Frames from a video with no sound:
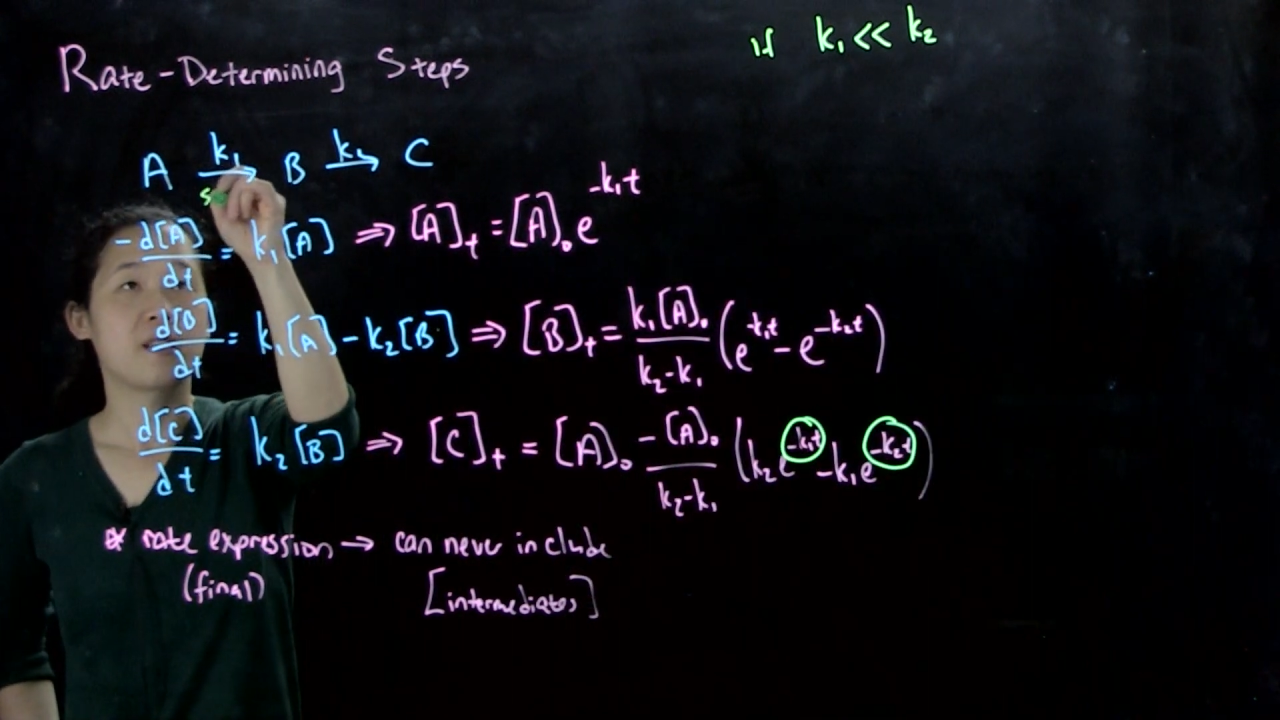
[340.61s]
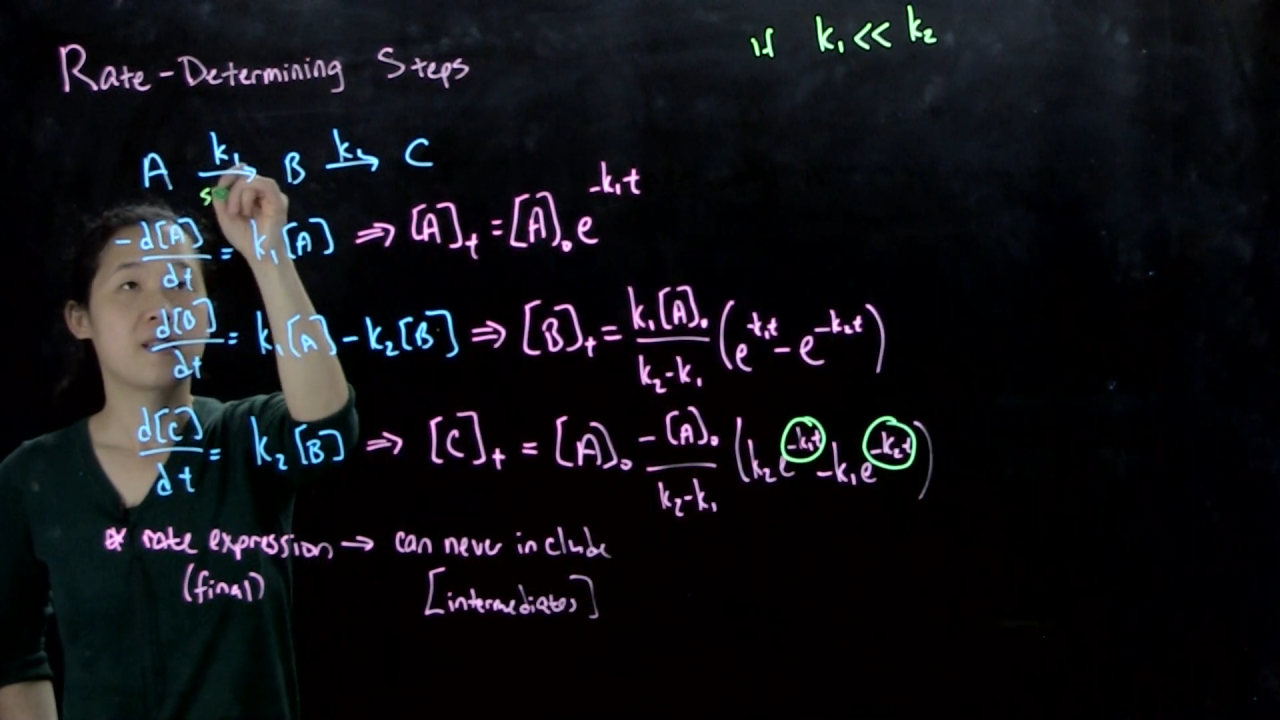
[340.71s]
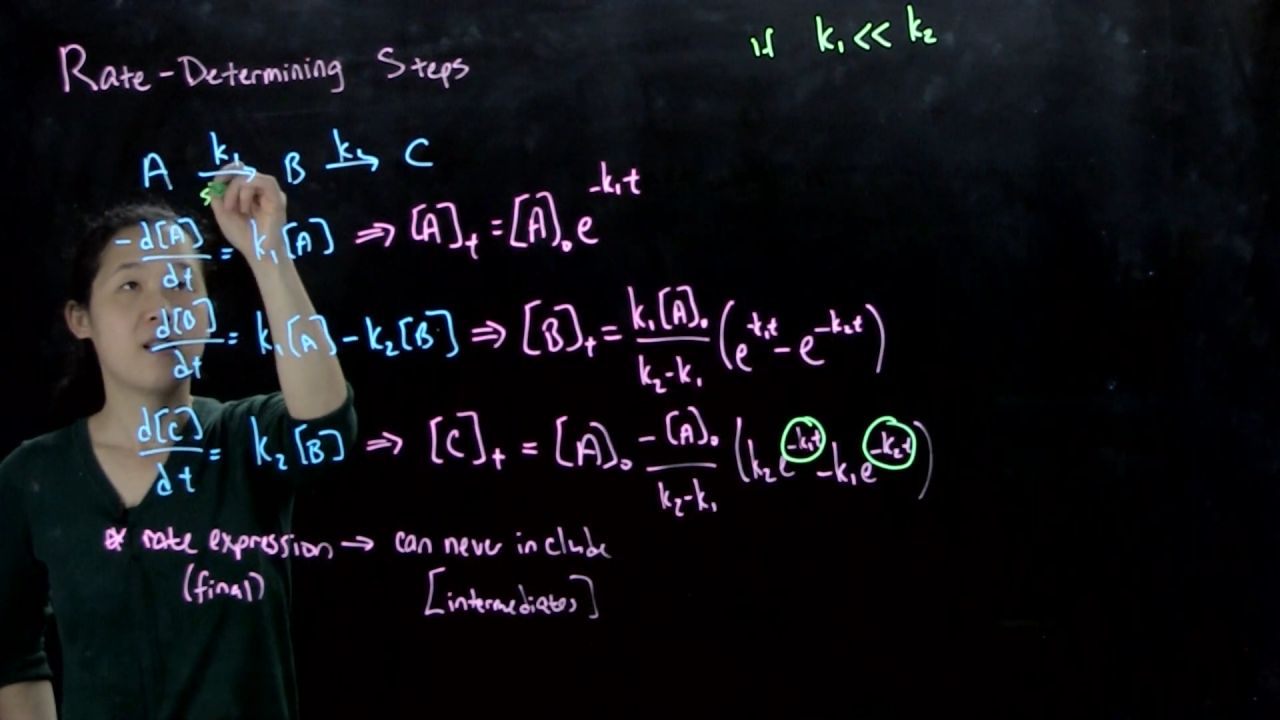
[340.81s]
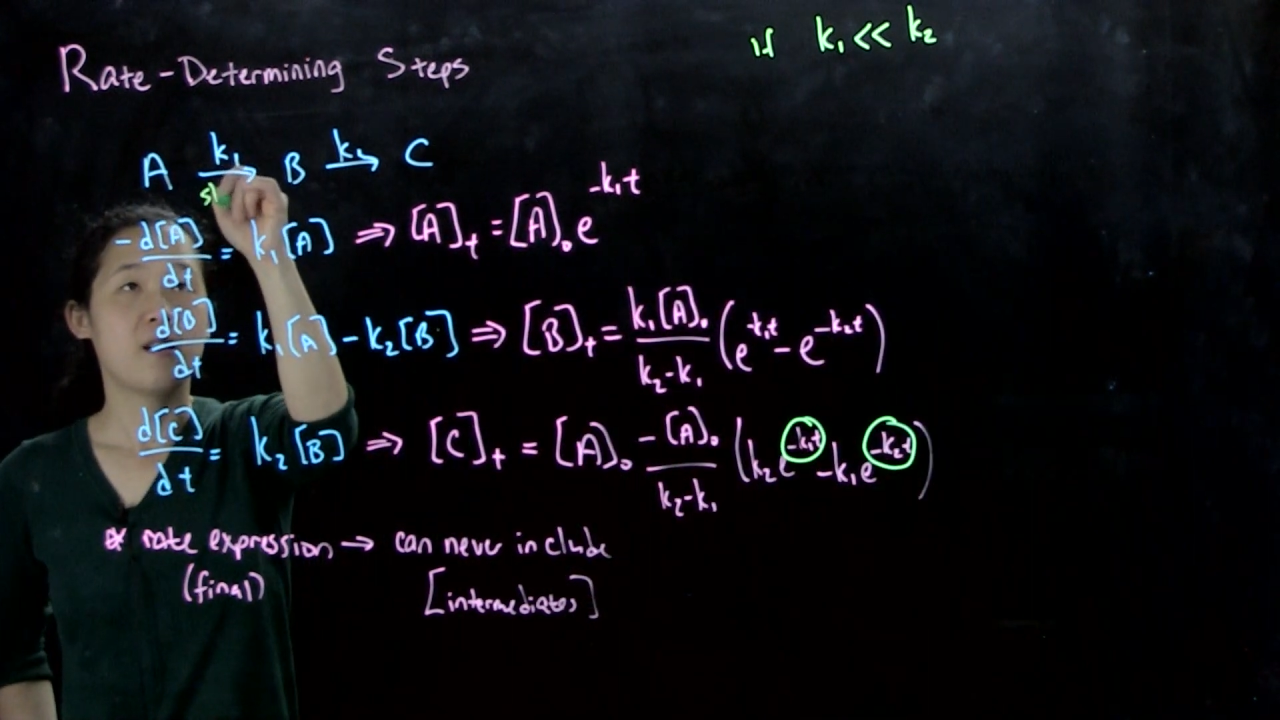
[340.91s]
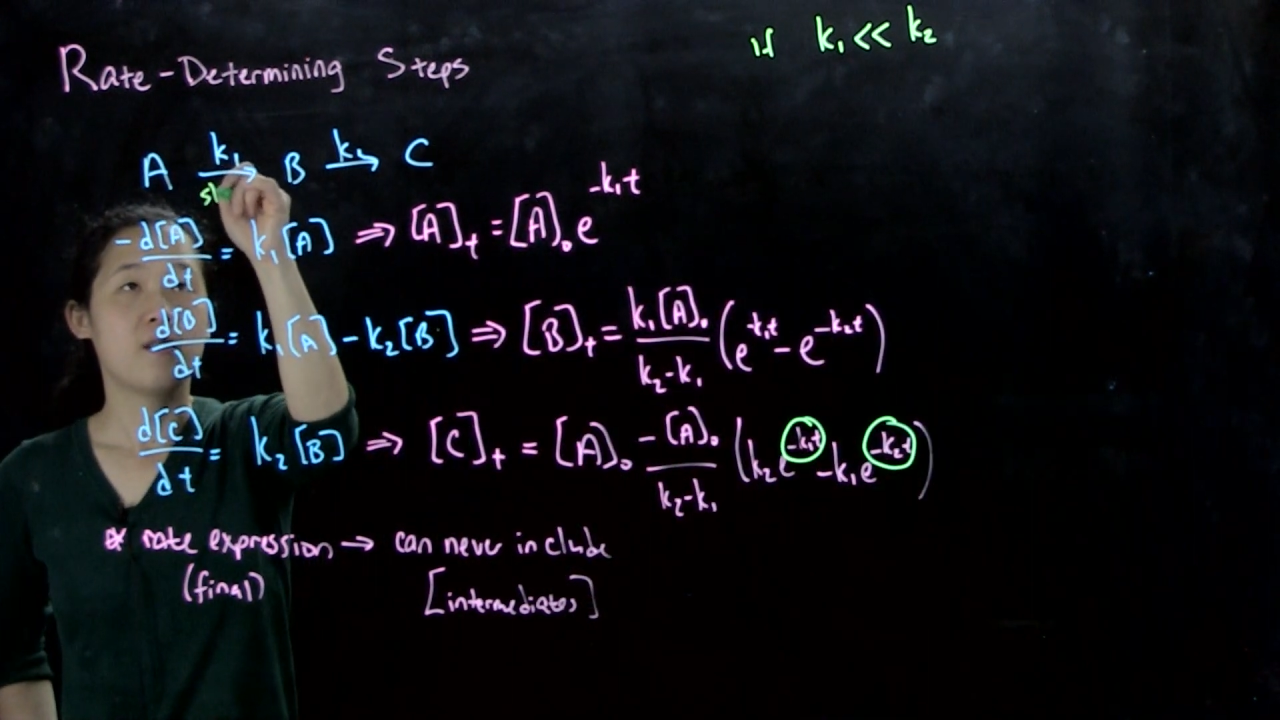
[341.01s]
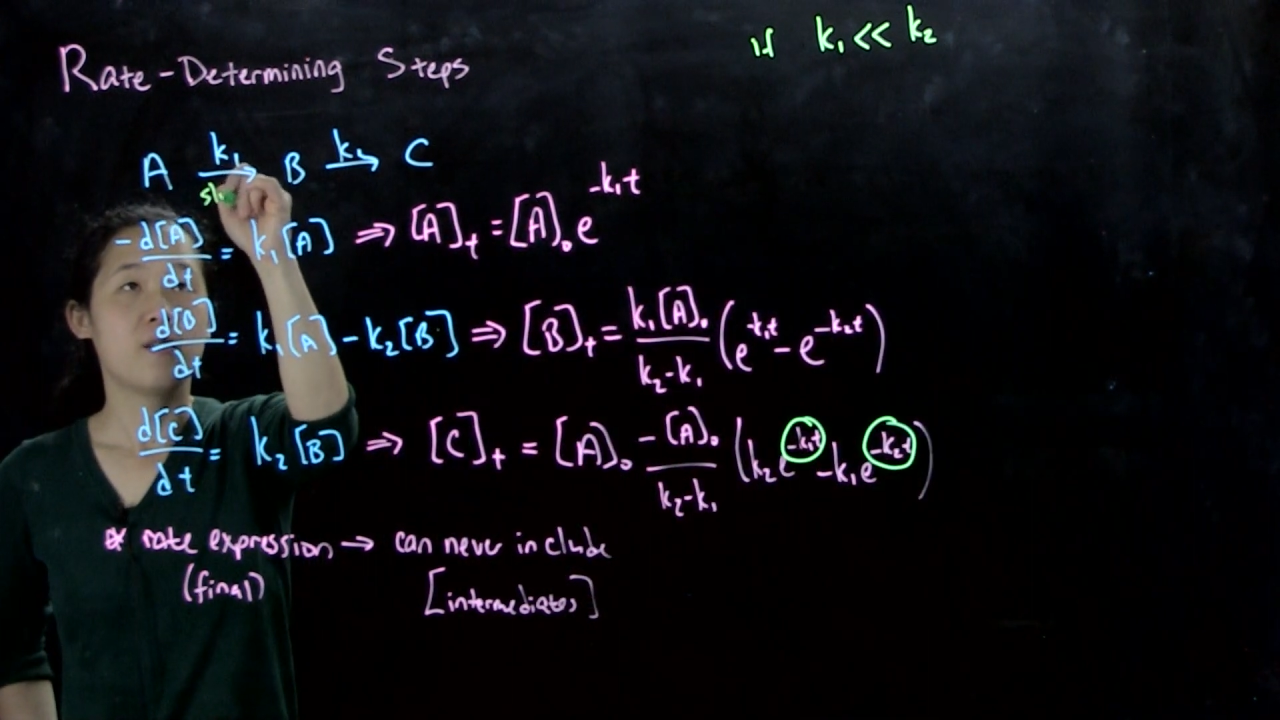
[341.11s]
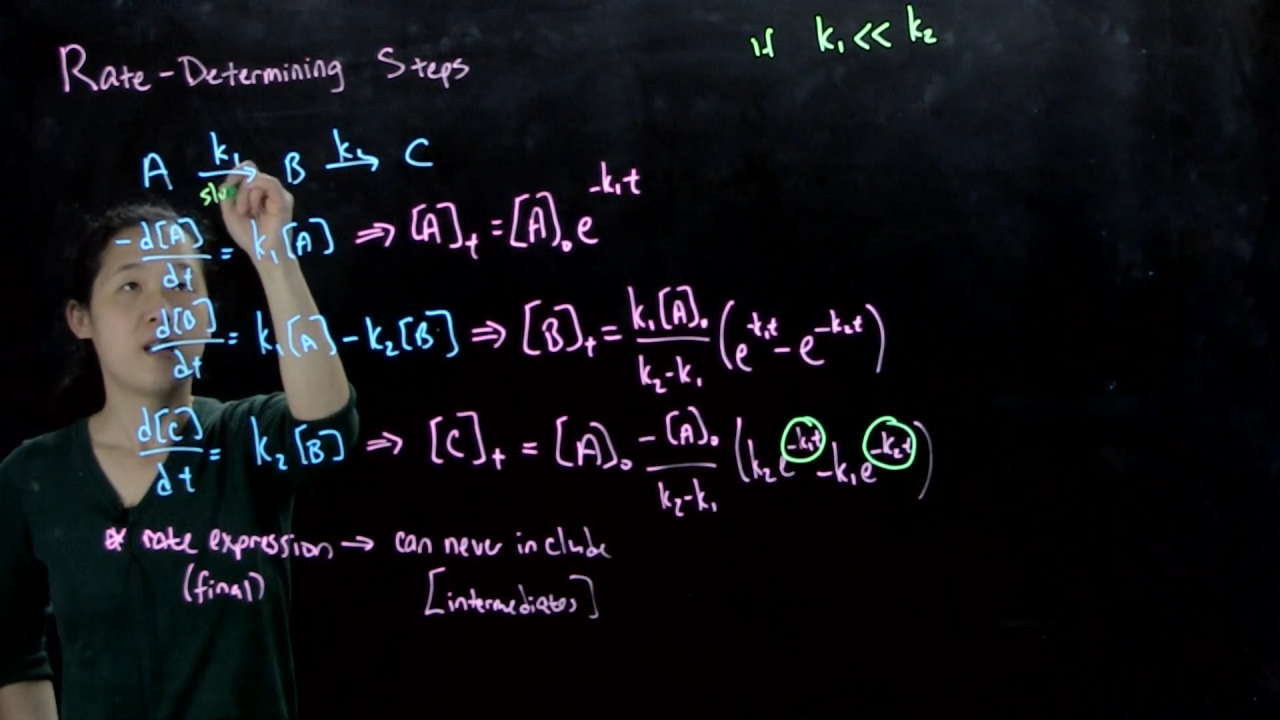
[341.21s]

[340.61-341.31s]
slow.